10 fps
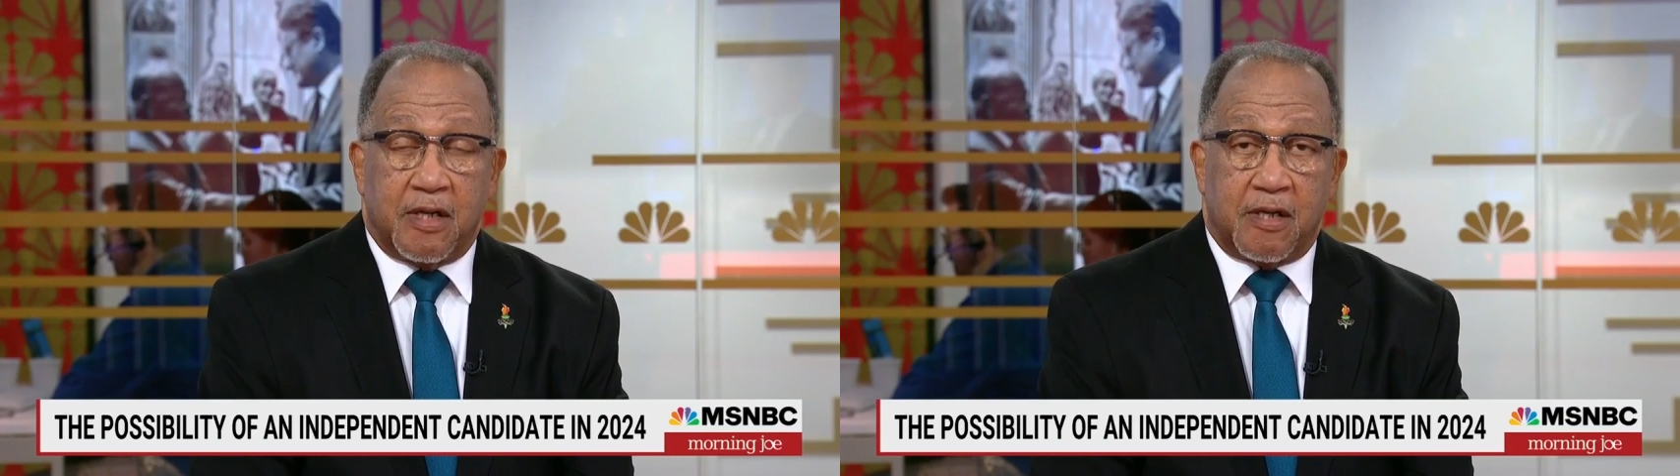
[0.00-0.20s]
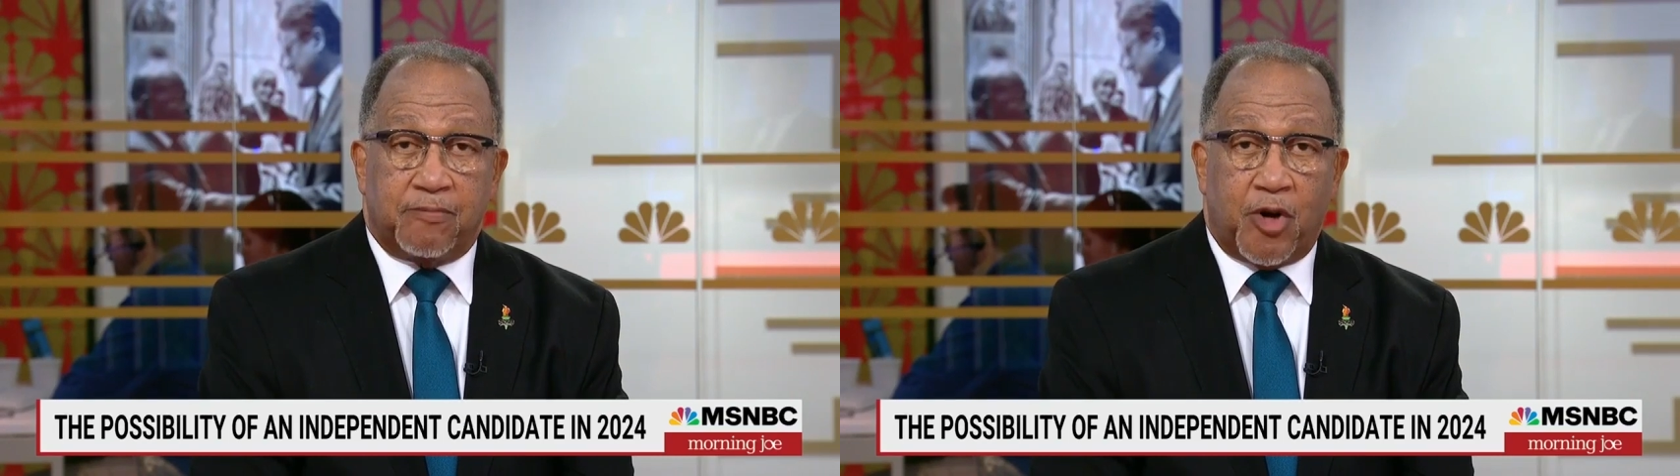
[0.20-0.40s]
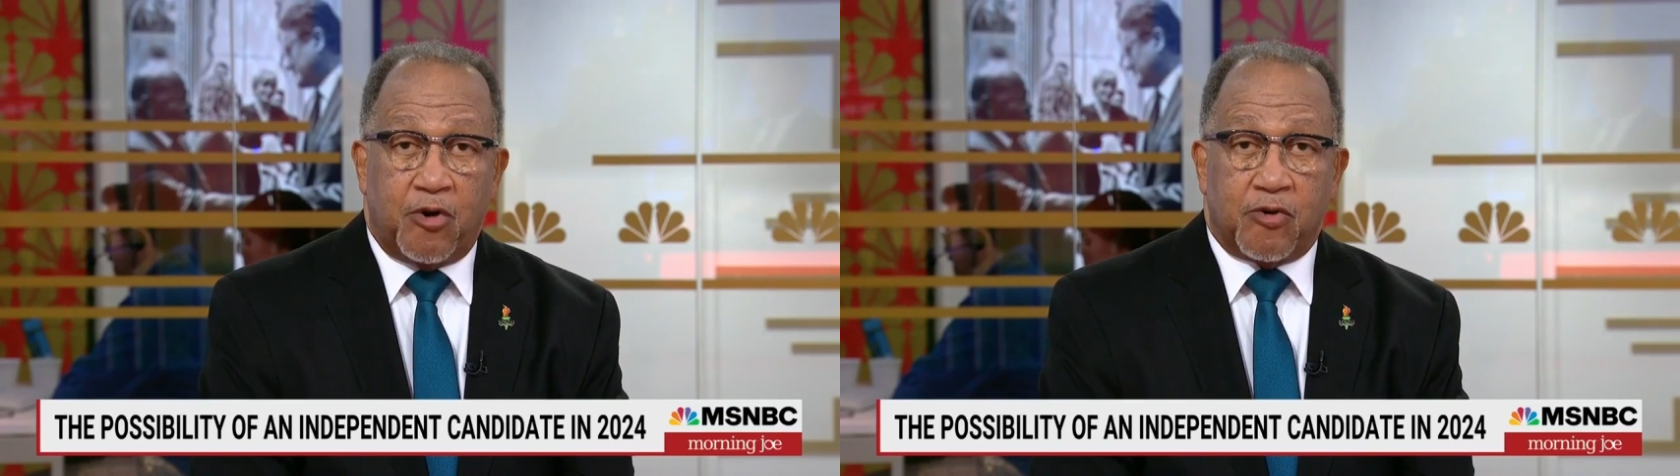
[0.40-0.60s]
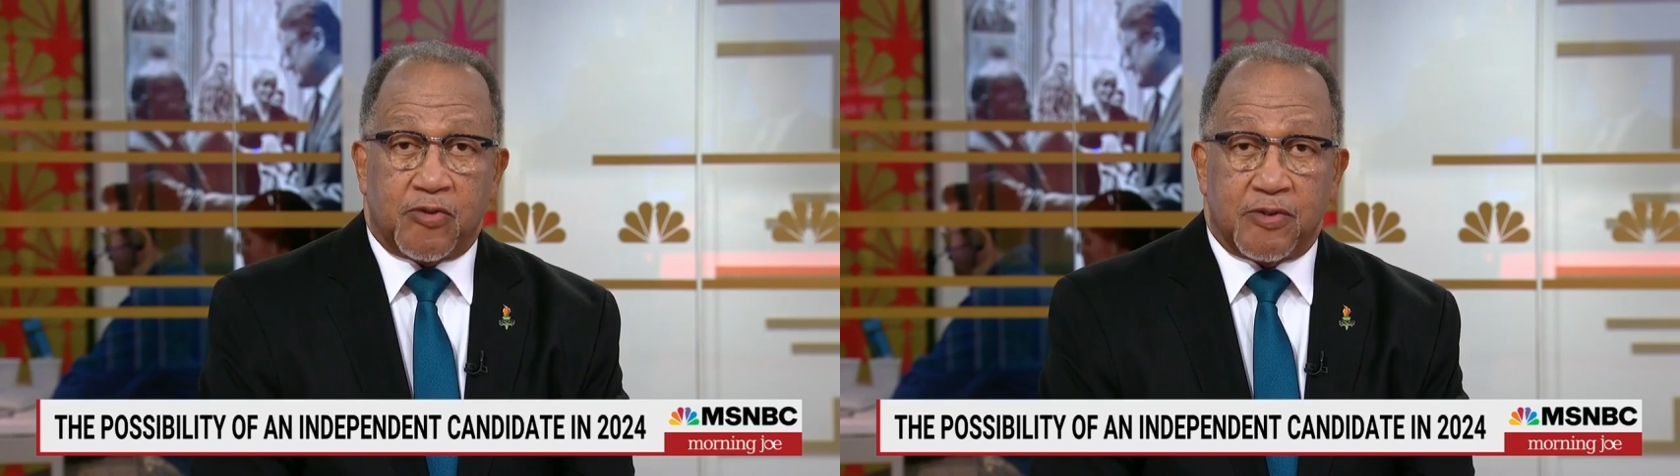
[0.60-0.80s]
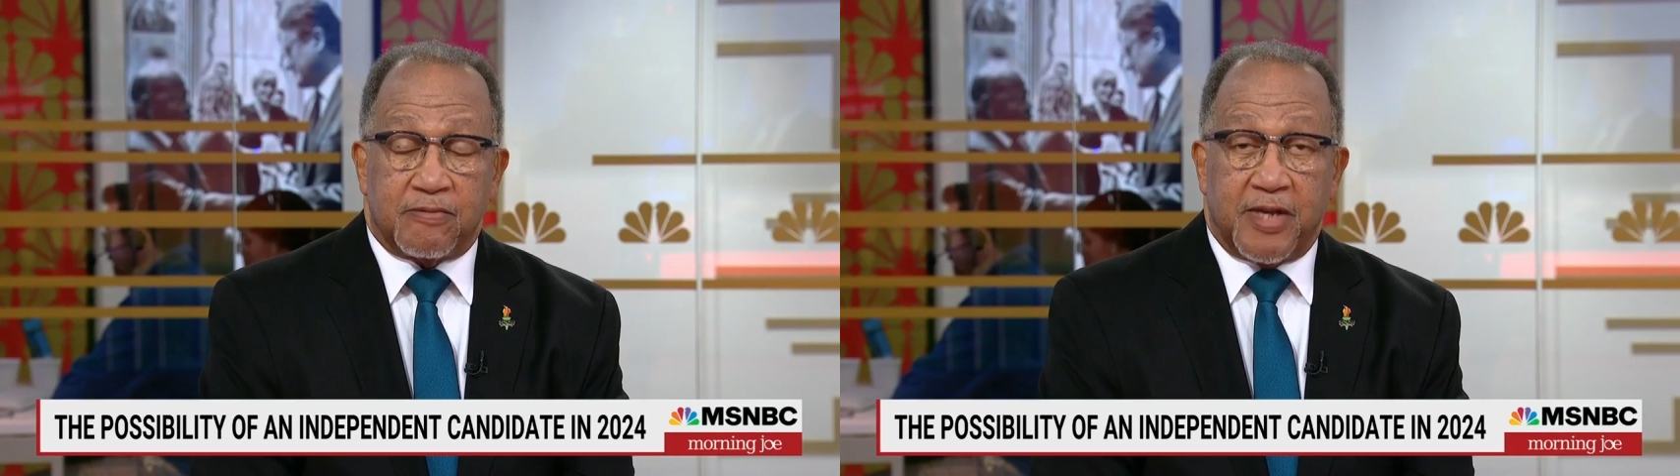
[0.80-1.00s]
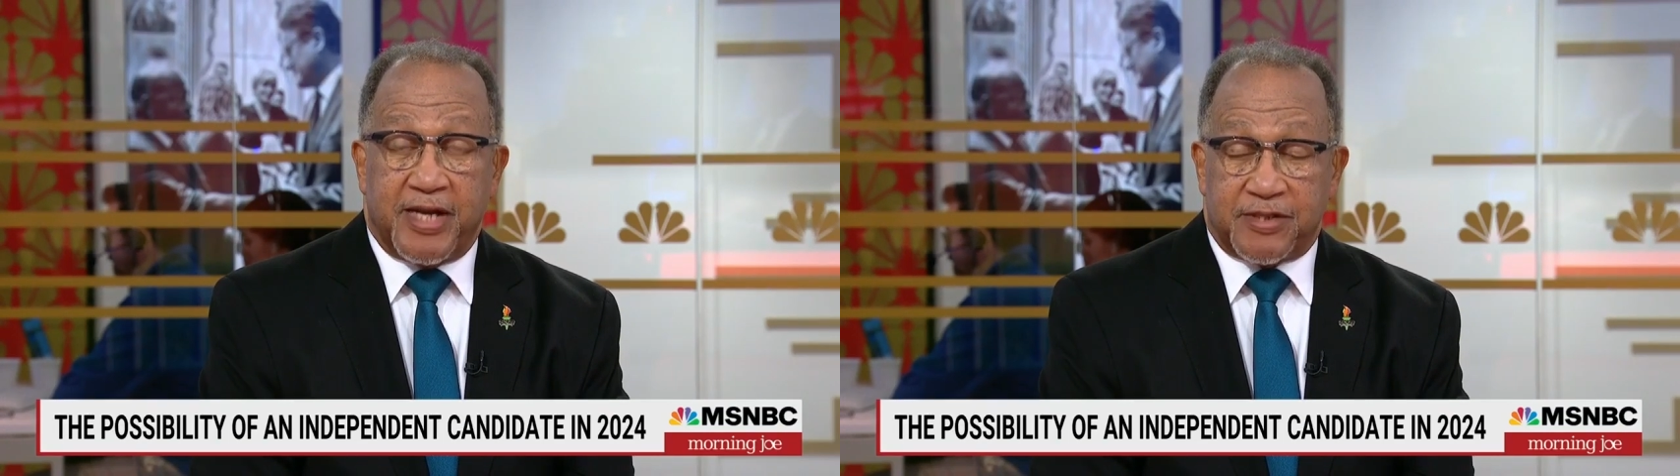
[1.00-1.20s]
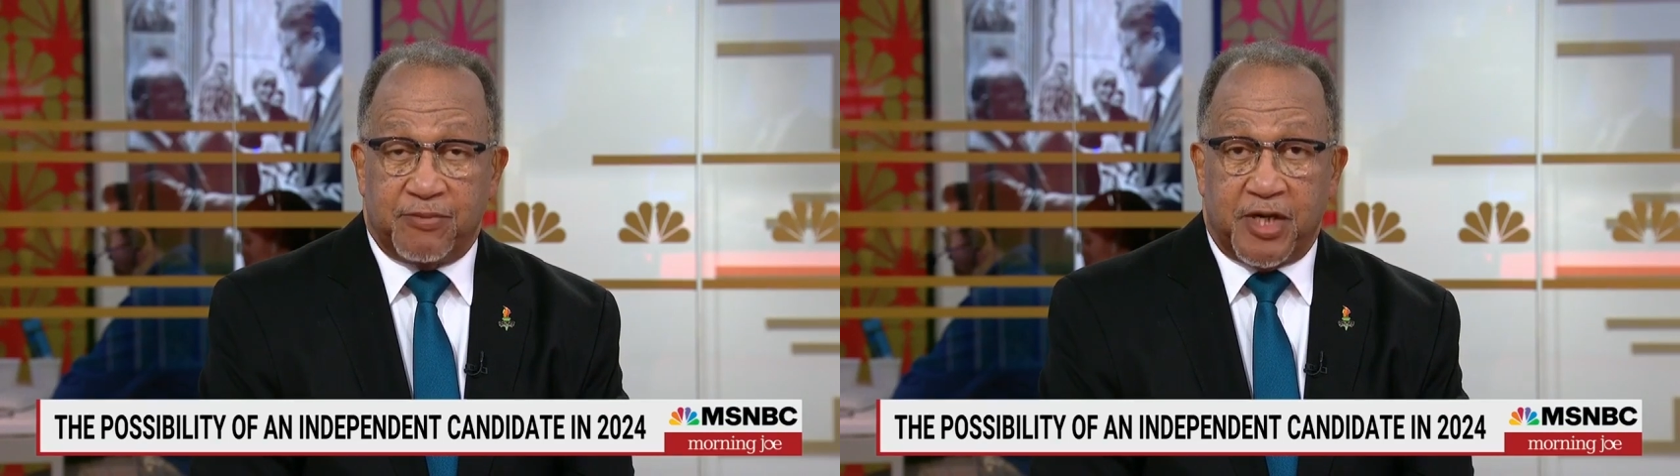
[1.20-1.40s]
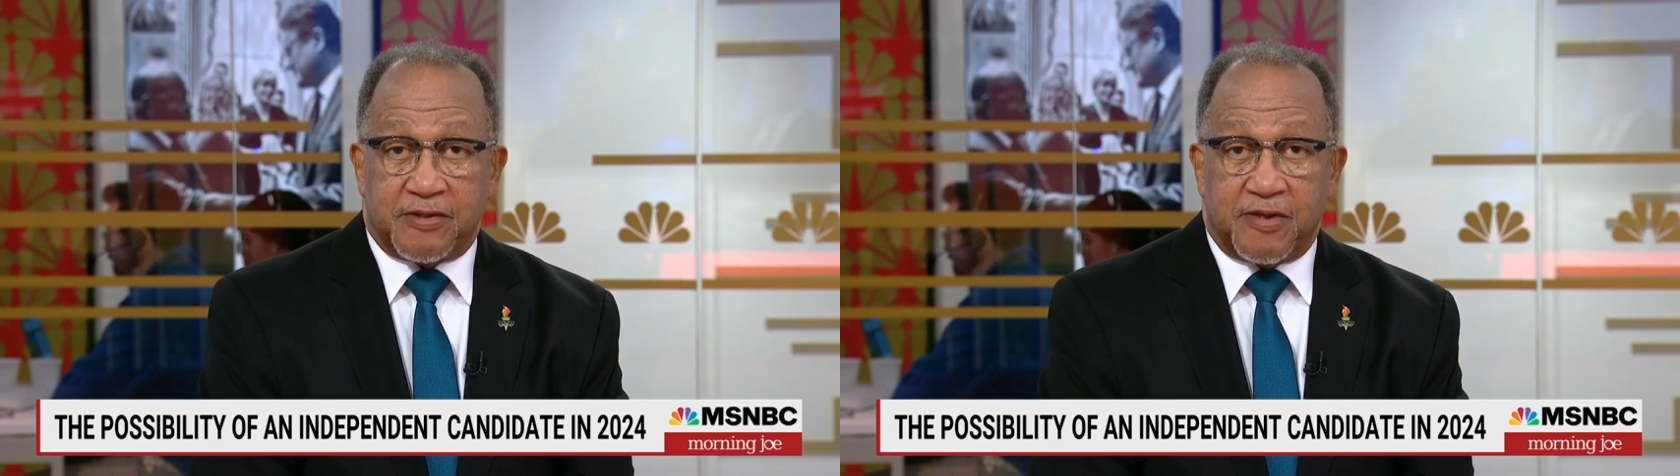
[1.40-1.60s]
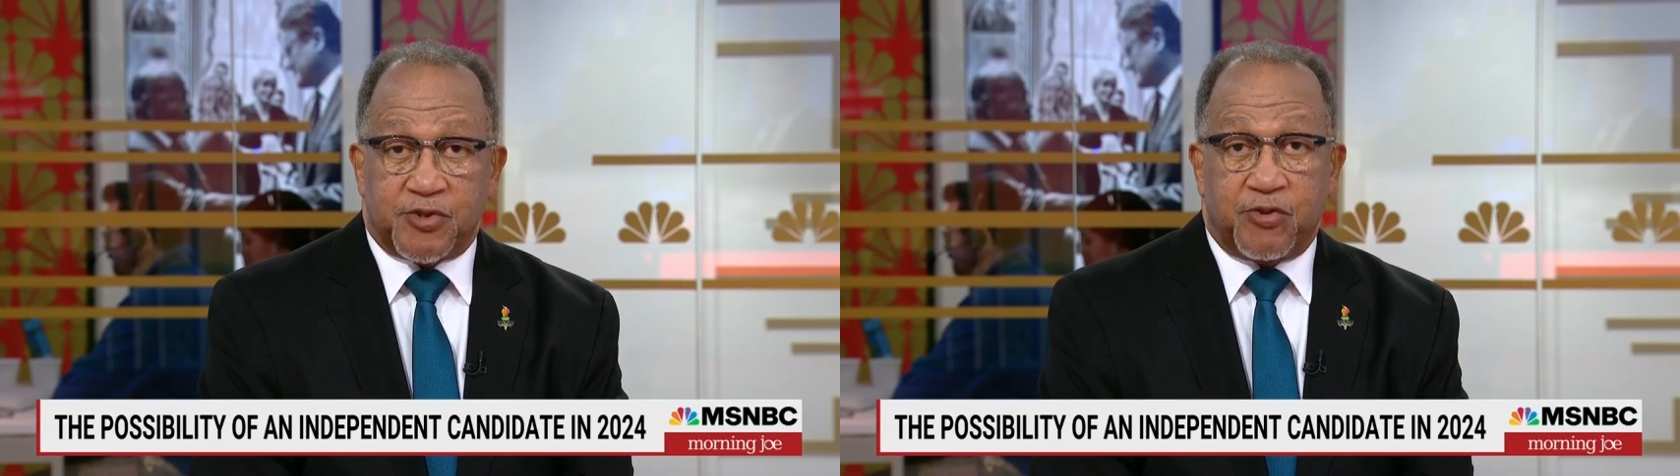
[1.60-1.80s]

poll last month of